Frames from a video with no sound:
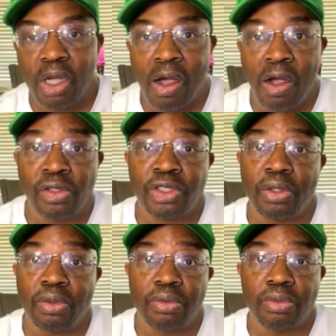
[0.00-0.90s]
Also,
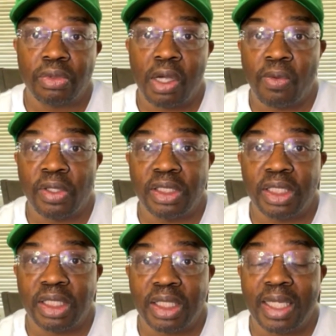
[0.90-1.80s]
I want
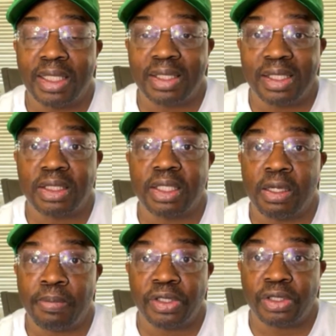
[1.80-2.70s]
to dedicate this
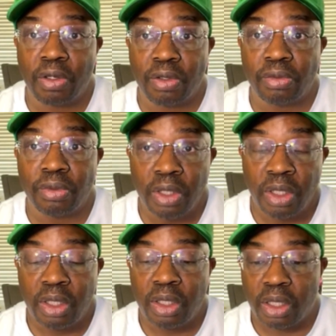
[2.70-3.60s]
episode
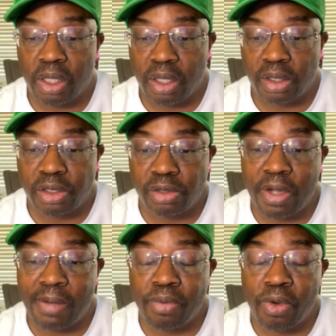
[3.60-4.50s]
to
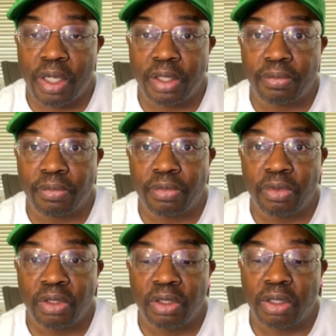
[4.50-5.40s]
my boy,
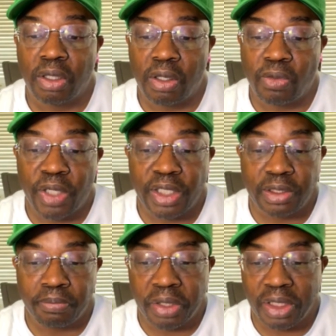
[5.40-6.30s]
rest
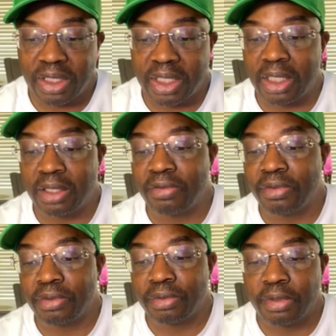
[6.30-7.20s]
in peace,
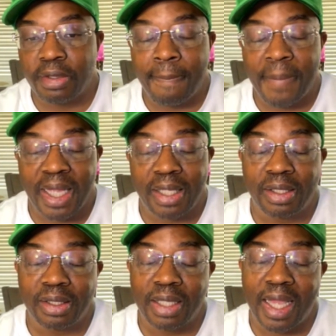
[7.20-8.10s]
Kenneth
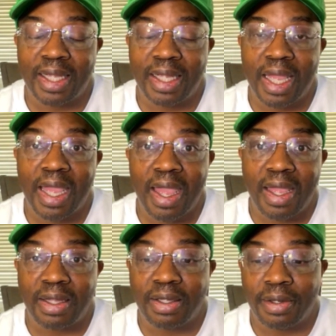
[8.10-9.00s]
Bailey,
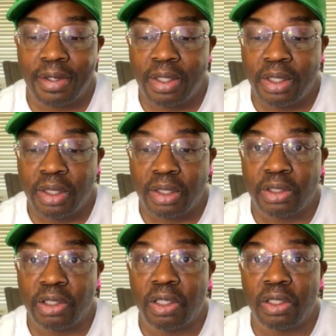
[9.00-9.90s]
a.k.a.
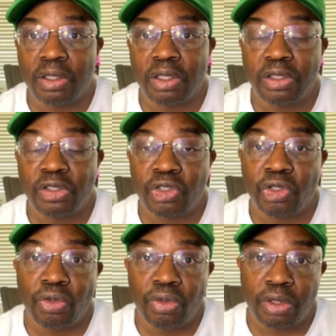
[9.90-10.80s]
Young
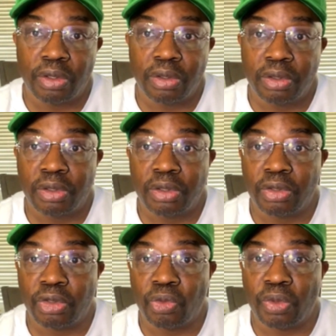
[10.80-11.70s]
Scooter.
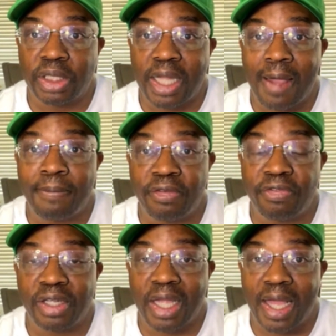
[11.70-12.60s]
You will not be
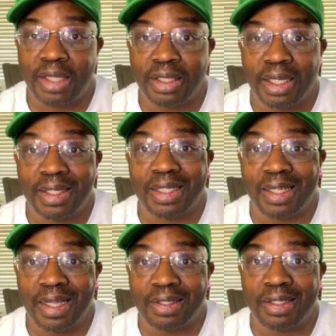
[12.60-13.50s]
forgotten. An
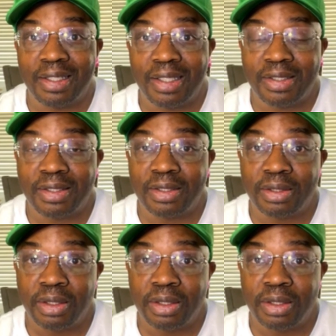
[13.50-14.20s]
Atlanta legend.